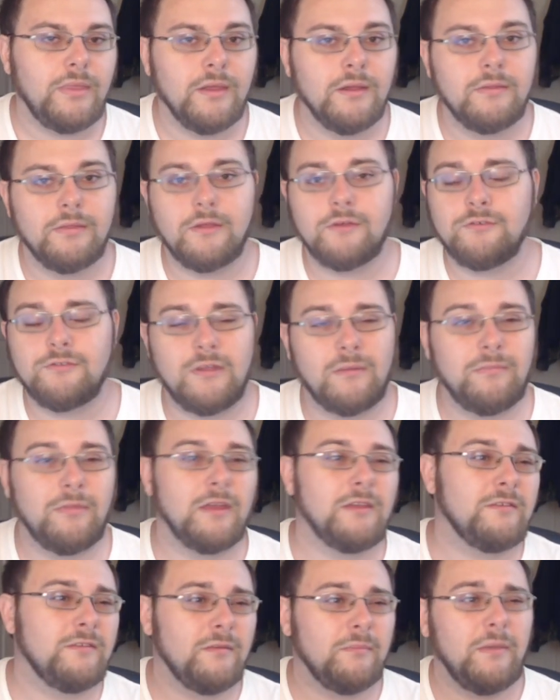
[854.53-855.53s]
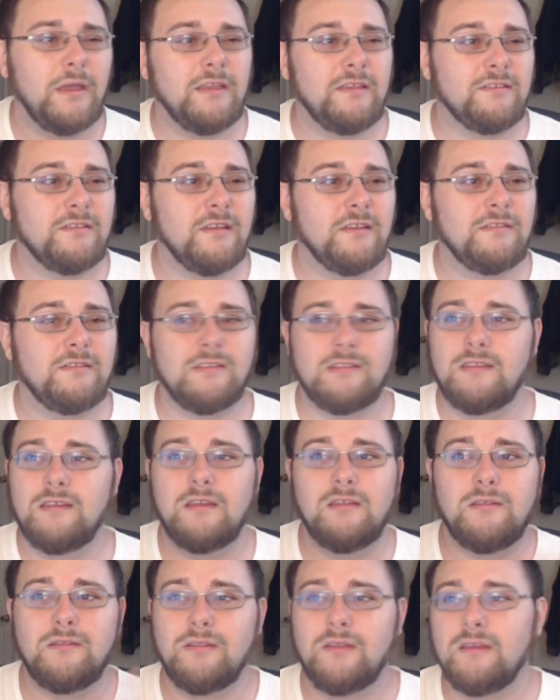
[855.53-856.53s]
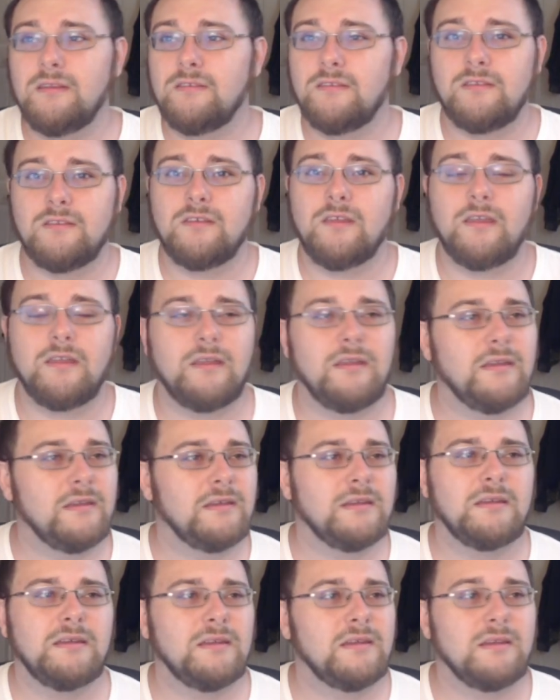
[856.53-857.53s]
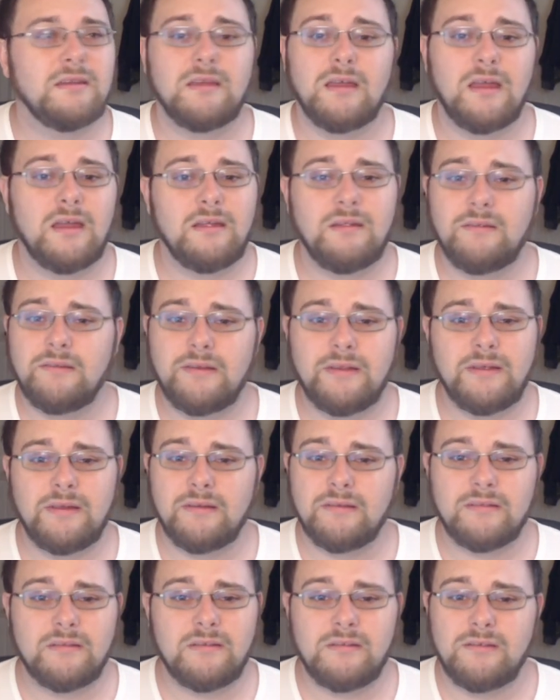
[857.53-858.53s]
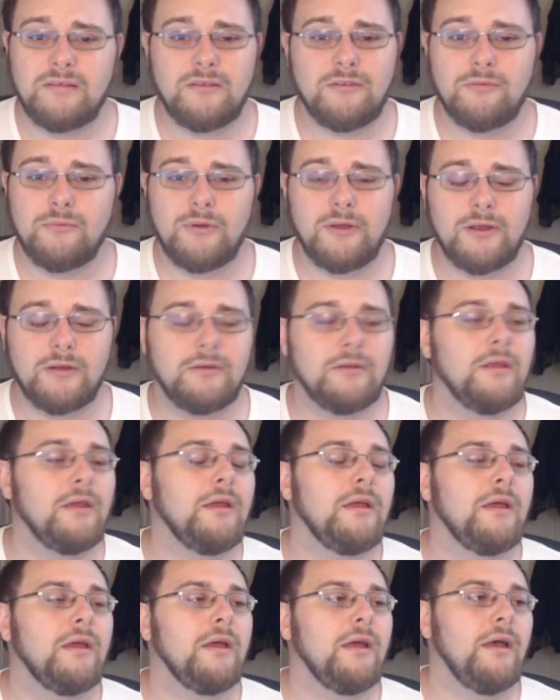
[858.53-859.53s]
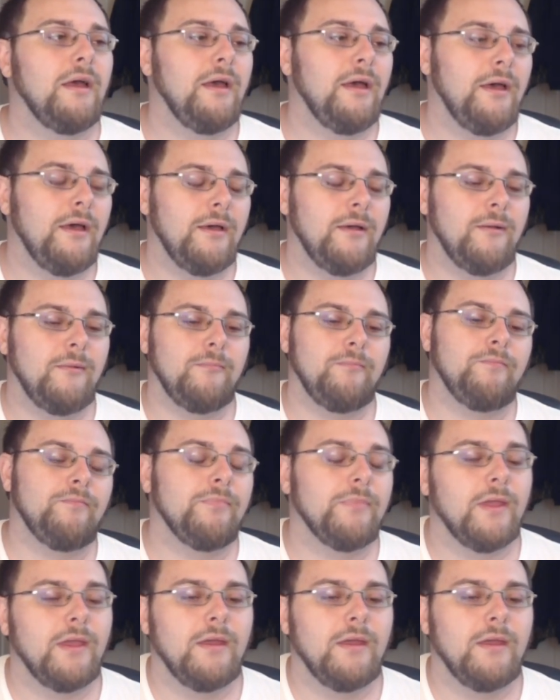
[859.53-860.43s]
there's some things that make sense, and the other things it's like, I don't know. This is weird. Um...